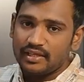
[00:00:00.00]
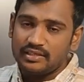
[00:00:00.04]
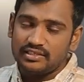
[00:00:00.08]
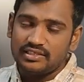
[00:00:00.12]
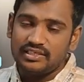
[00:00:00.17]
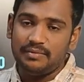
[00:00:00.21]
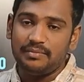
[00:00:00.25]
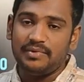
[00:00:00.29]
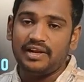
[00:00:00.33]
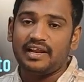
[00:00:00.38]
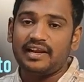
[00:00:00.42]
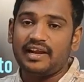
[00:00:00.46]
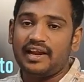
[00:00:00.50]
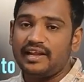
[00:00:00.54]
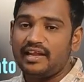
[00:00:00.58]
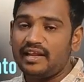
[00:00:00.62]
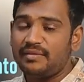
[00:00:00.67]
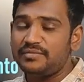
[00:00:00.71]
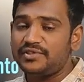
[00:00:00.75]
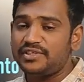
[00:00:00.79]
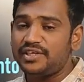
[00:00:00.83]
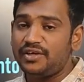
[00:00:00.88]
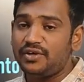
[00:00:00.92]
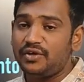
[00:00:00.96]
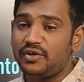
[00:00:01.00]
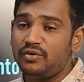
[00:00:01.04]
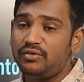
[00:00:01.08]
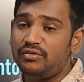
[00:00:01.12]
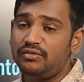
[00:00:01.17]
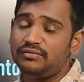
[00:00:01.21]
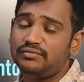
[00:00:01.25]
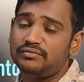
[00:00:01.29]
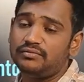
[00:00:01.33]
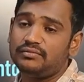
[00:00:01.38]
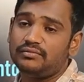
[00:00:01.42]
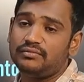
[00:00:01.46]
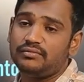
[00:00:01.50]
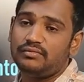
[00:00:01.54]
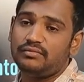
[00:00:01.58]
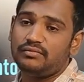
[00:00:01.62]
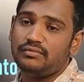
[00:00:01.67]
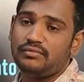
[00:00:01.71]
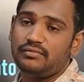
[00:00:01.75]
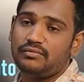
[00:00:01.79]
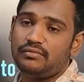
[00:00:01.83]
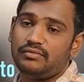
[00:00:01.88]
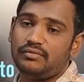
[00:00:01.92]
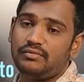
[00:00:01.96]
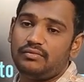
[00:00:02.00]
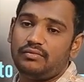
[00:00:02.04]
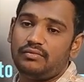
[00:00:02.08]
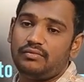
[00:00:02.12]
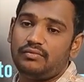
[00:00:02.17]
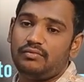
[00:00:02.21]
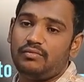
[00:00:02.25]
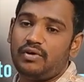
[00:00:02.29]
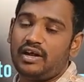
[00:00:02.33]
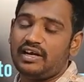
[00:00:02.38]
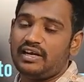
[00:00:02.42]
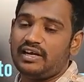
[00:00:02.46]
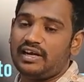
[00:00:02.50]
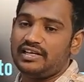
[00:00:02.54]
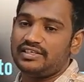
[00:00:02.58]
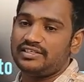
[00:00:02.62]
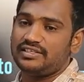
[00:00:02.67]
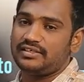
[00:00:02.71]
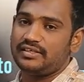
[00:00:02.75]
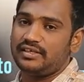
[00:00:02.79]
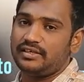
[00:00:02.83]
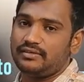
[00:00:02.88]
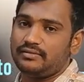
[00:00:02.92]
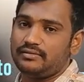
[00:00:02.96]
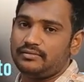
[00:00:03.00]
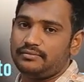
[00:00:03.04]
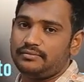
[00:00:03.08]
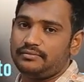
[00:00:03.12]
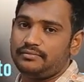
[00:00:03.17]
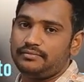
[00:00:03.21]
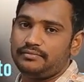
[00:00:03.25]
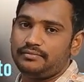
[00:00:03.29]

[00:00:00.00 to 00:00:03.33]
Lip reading: similar items into one cluster.